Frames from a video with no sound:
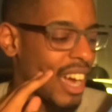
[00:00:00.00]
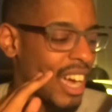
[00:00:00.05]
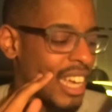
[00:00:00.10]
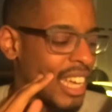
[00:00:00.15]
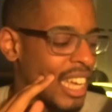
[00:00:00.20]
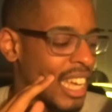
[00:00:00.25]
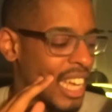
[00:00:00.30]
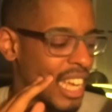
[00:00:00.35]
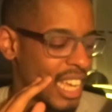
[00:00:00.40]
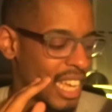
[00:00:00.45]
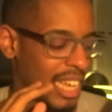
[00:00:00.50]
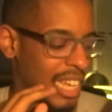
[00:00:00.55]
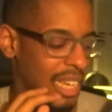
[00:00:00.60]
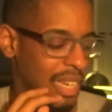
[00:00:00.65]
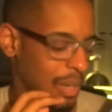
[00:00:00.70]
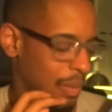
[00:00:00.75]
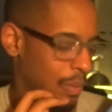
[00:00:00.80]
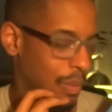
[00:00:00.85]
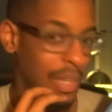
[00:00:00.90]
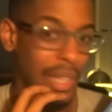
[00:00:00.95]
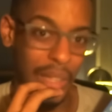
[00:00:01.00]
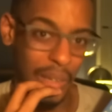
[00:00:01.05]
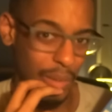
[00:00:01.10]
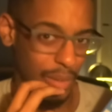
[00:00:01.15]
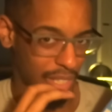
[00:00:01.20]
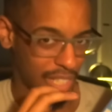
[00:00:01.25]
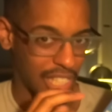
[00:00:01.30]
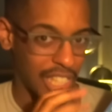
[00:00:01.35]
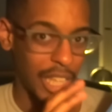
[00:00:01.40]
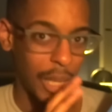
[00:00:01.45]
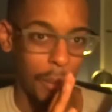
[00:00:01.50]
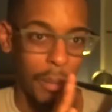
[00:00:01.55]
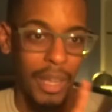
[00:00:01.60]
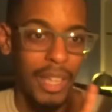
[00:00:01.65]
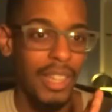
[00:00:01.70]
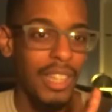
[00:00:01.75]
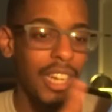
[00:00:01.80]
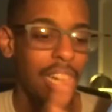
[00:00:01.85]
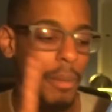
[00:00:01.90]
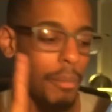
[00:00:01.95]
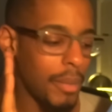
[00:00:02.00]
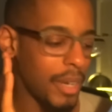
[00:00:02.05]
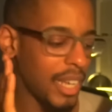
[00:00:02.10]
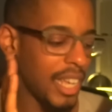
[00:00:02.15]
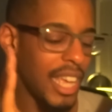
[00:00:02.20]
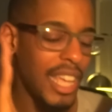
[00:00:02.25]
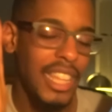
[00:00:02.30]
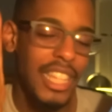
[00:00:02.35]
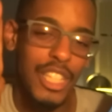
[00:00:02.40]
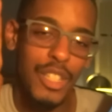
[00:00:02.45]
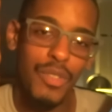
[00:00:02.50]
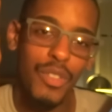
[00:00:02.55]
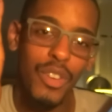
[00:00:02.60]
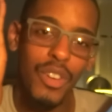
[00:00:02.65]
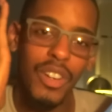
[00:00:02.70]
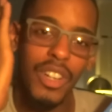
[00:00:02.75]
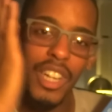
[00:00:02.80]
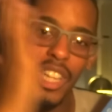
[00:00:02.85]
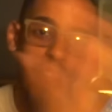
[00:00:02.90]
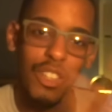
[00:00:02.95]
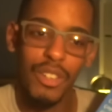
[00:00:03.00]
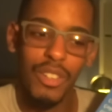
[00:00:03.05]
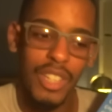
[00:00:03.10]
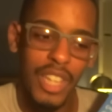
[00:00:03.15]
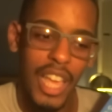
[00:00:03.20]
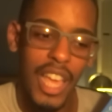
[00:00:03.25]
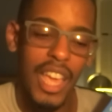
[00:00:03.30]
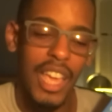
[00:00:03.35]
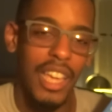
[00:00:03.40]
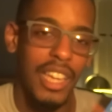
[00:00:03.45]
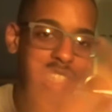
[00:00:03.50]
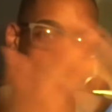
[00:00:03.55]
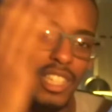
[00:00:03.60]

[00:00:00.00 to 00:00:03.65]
I really don't see the appeal in it, but again, that's for another day.